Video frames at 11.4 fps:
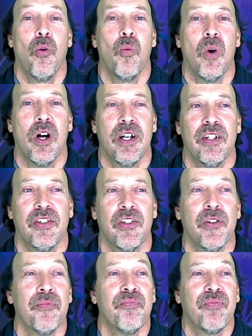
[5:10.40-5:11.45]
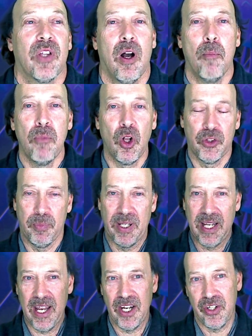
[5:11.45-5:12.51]
was a
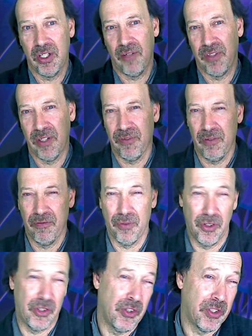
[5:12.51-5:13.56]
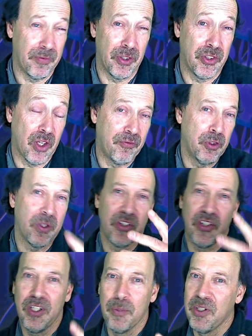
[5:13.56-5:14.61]
multiplication of different versions of yourself. You could
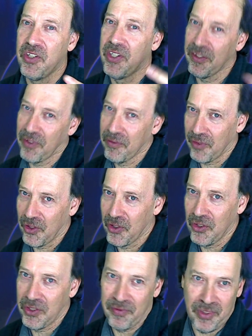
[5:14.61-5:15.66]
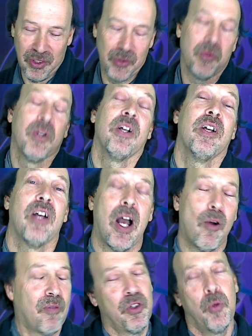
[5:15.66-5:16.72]
see them as different versions of you.
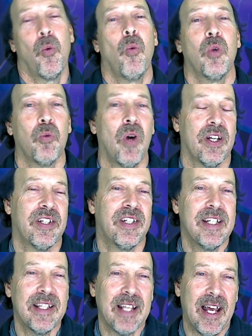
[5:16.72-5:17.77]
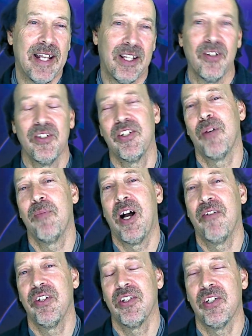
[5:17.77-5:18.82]
However you would want to see that, there are some
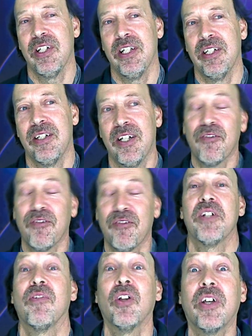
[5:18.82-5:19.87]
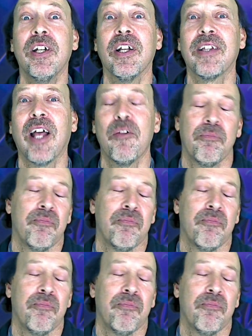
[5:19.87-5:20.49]
obviously different ways of looking at that.